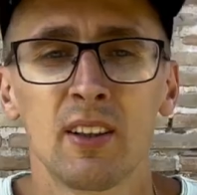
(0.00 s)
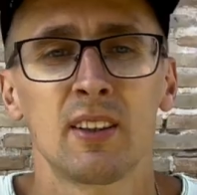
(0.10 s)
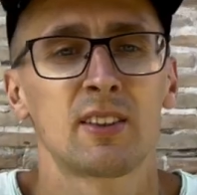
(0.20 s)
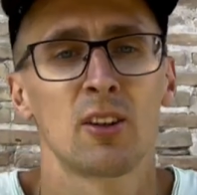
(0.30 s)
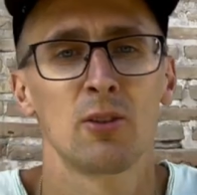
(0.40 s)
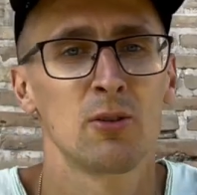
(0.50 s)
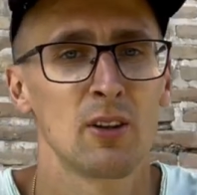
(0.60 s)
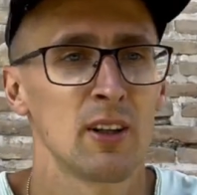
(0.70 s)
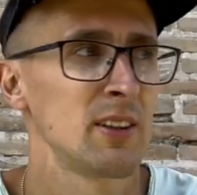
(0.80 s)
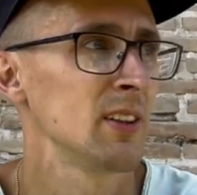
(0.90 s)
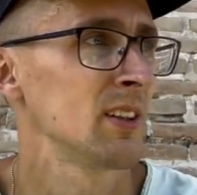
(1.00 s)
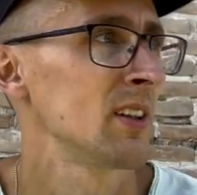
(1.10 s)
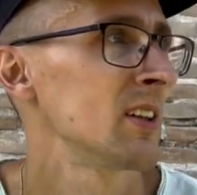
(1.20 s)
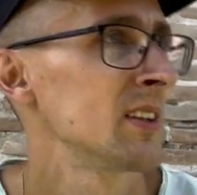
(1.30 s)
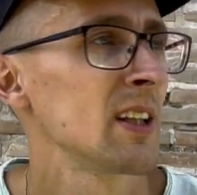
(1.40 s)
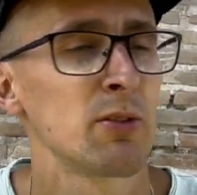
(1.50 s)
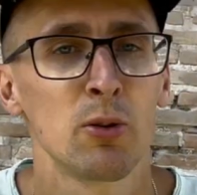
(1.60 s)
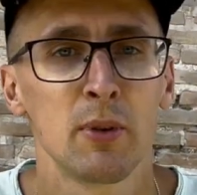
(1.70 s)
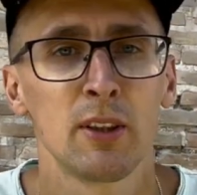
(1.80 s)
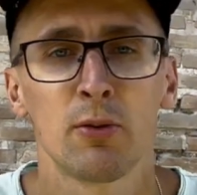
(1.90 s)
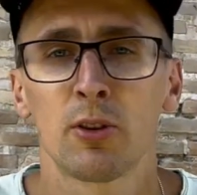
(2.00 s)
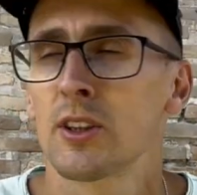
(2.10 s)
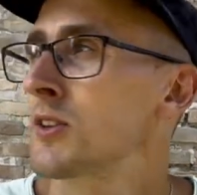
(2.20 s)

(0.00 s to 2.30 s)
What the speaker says: So I think that will be it for this